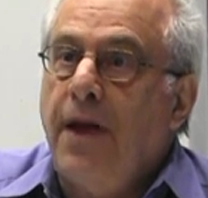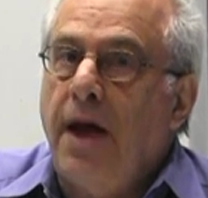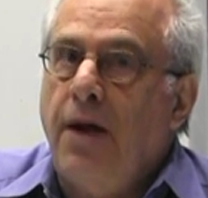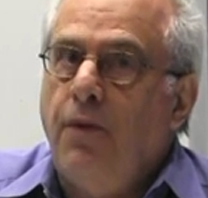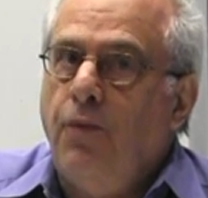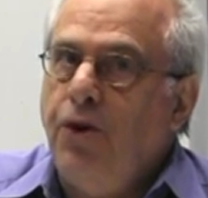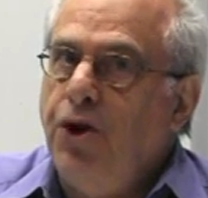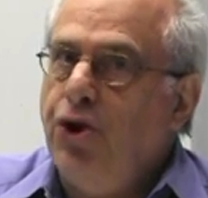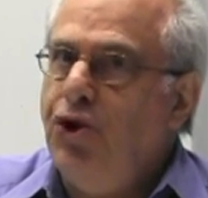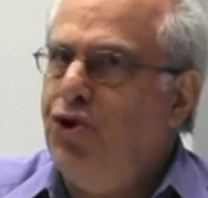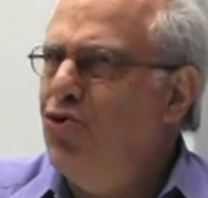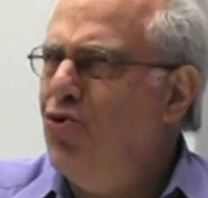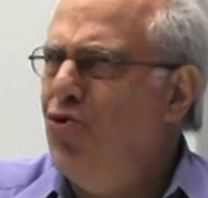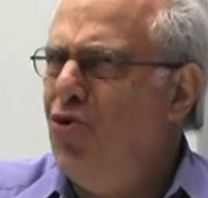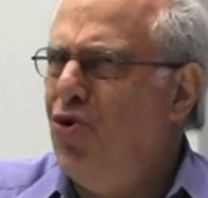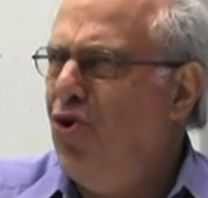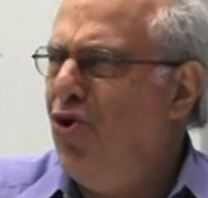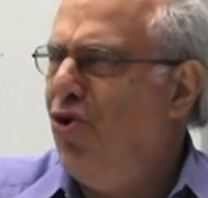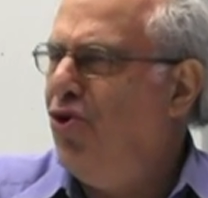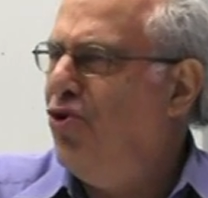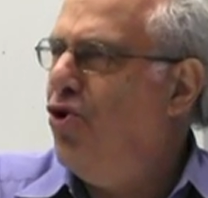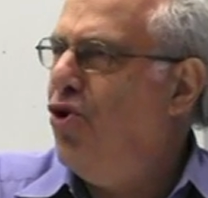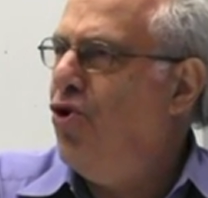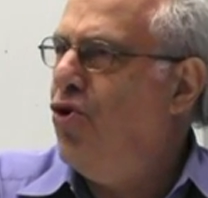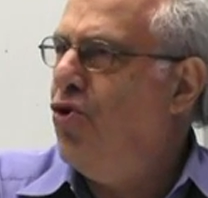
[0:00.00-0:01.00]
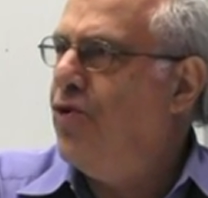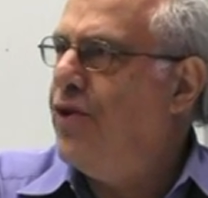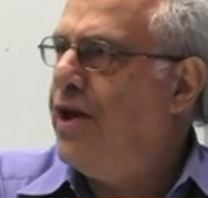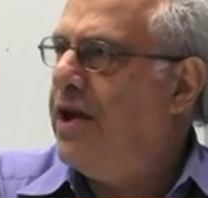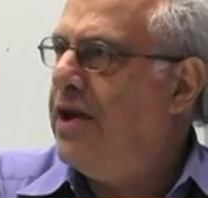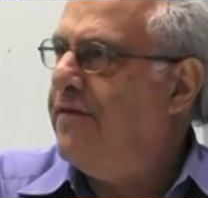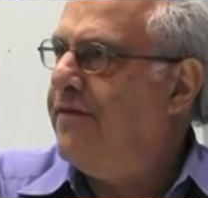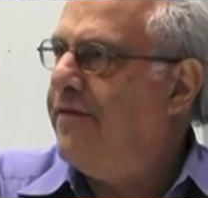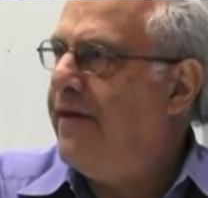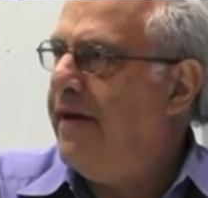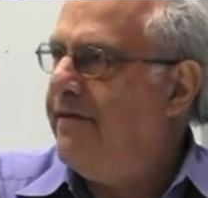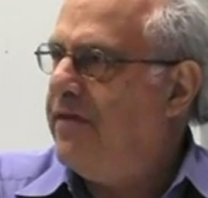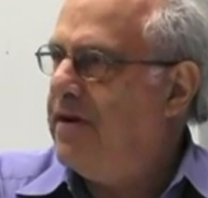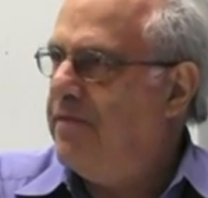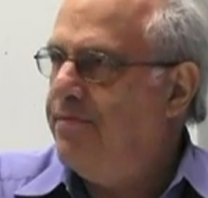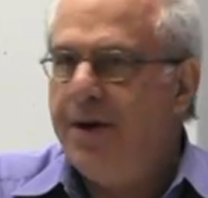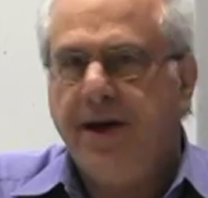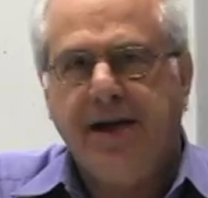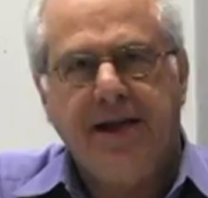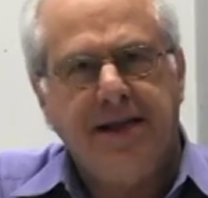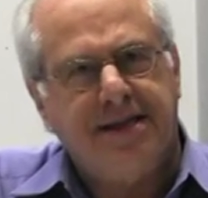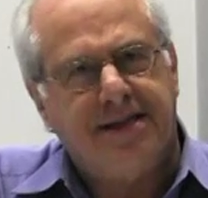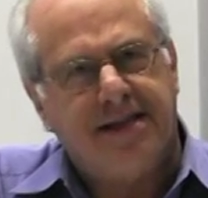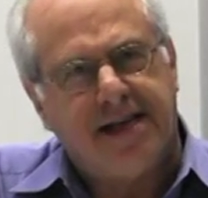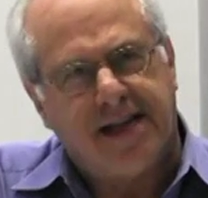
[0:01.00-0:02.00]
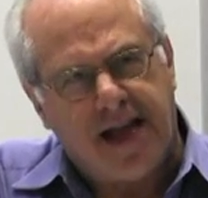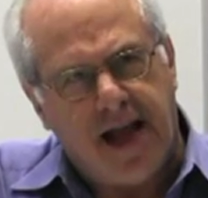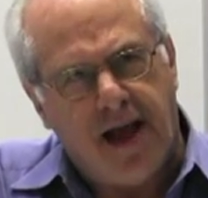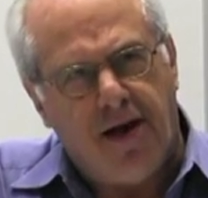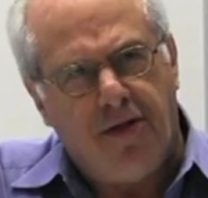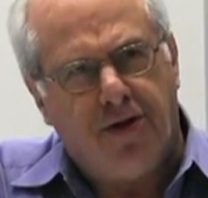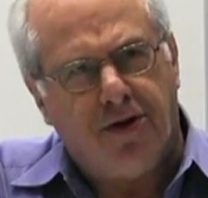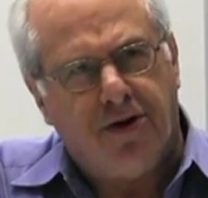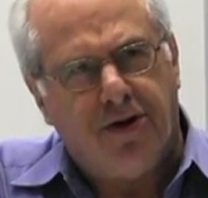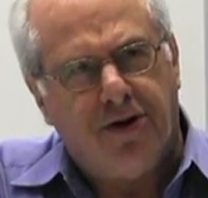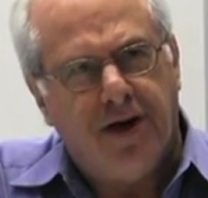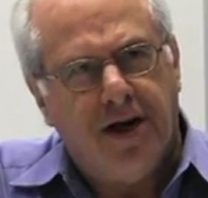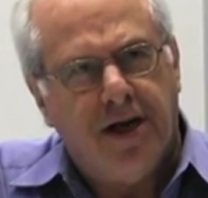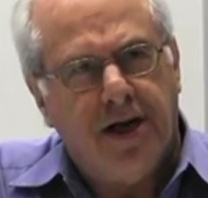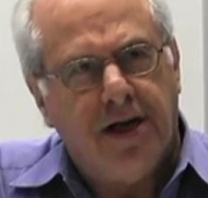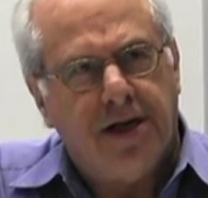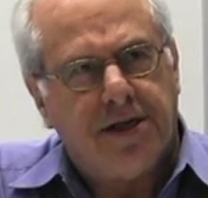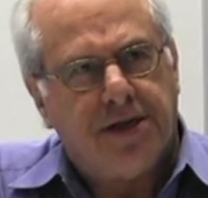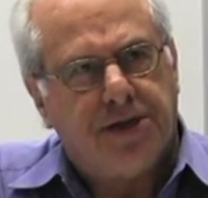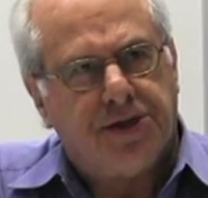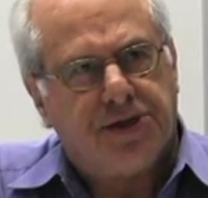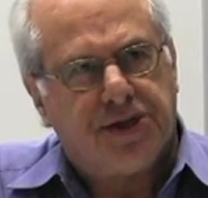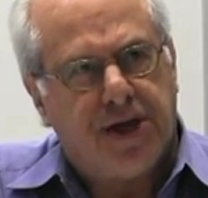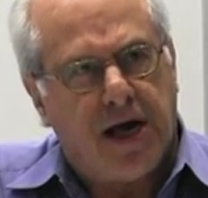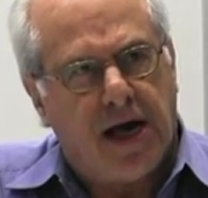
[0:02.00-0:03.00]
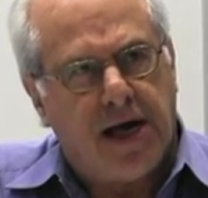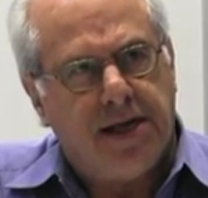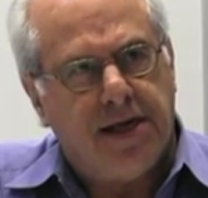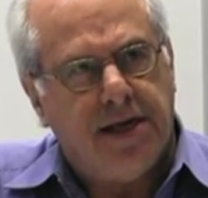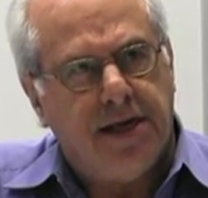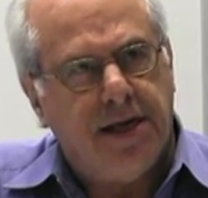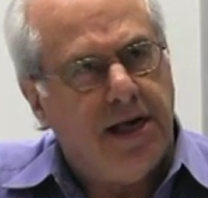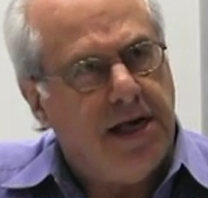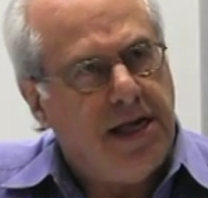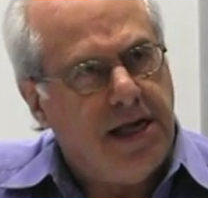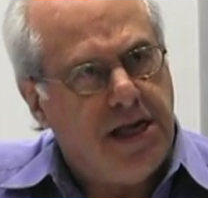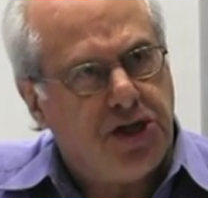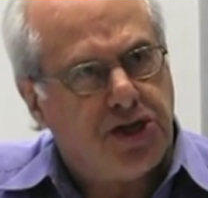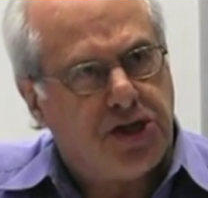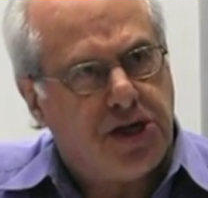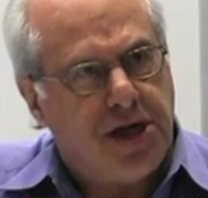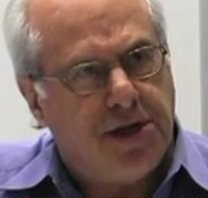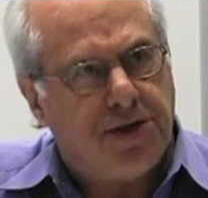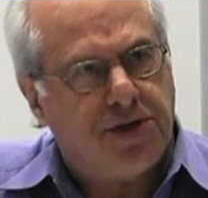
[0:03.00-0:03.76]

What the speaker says: And we do all know that if everybody together decided in each